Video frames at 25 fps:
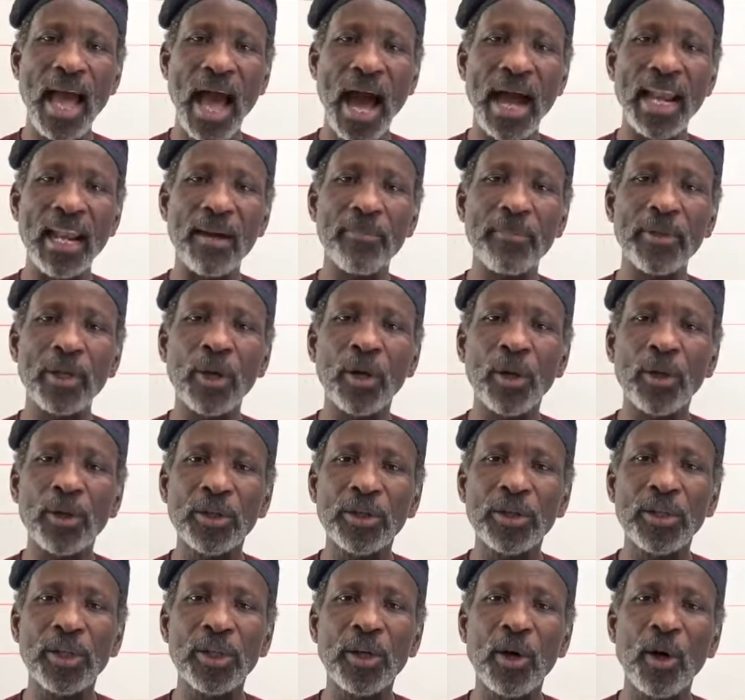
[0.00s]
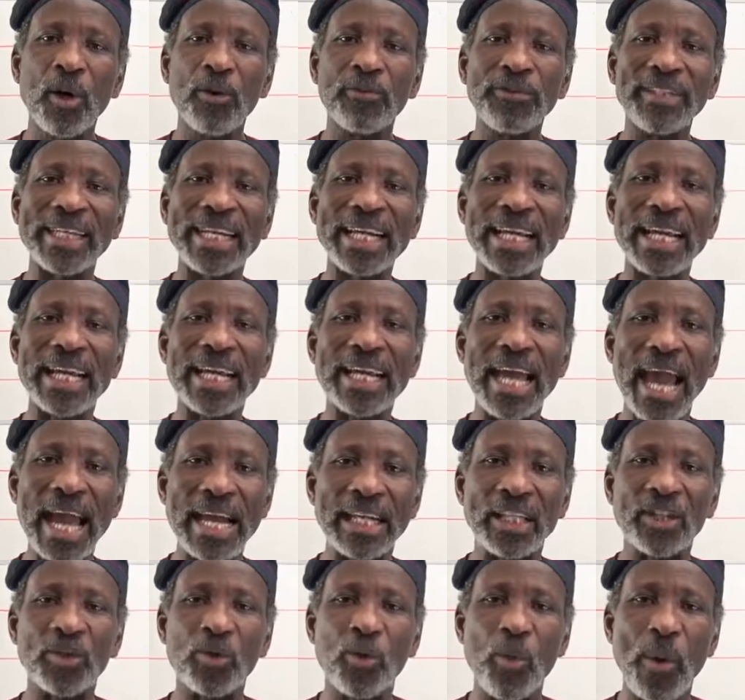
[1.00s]
and I'm the author of the
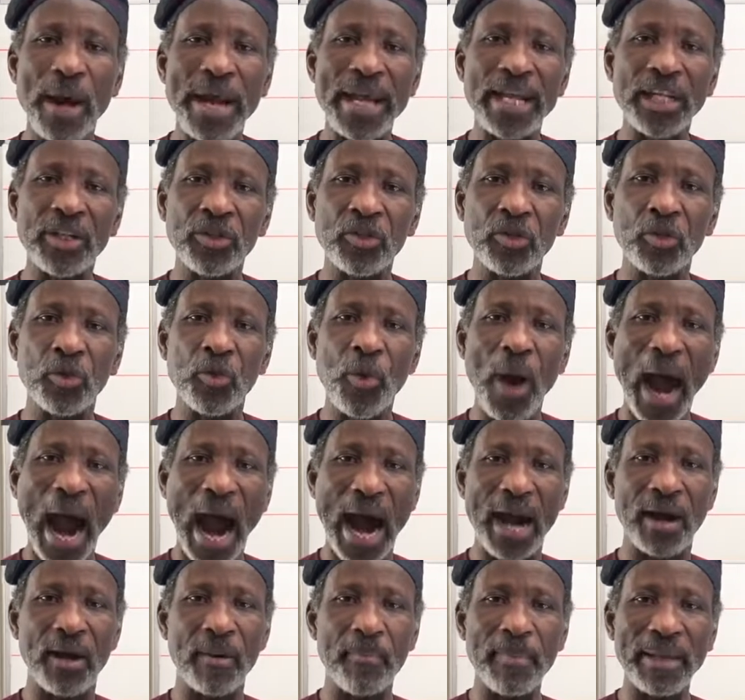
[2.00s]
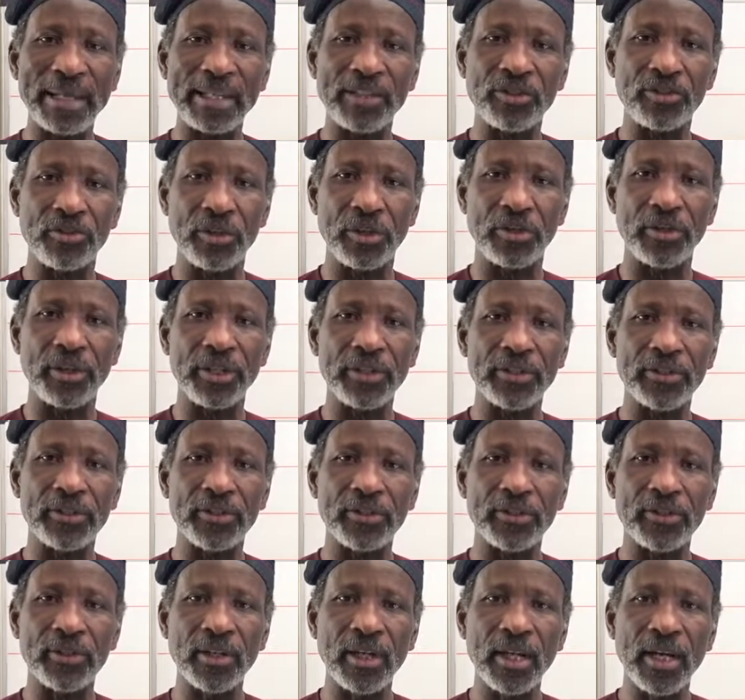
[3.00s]
Gateway to Arabic
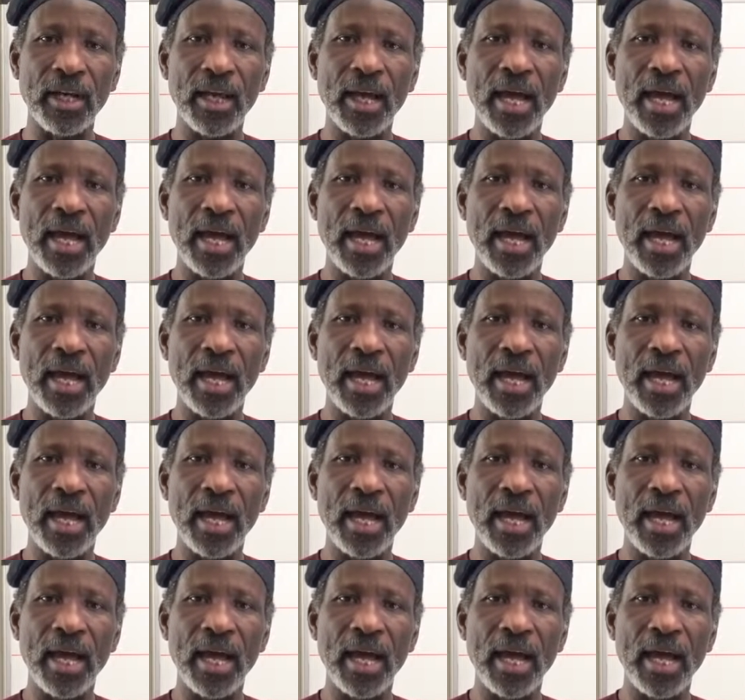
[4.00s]
series.